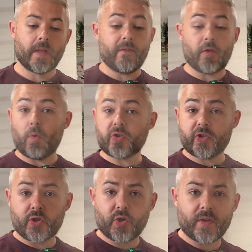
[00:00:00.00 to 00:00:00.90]
If you wasn't
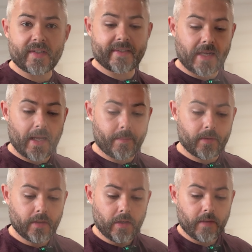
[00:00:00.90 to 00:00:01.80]
to do this step,
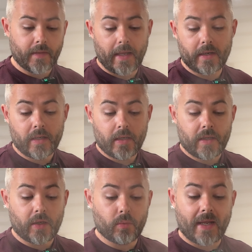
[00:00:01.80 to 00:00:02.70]
then
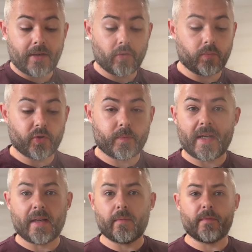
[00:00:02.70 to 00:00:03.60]
it would end up just
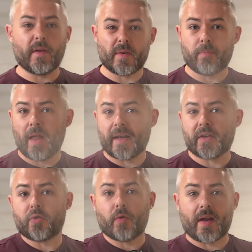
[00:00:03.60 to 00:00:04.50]
being very bland and
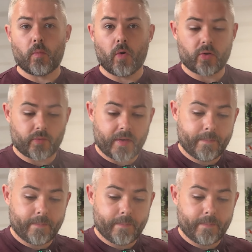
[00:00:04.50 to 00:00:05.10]
grey and watery.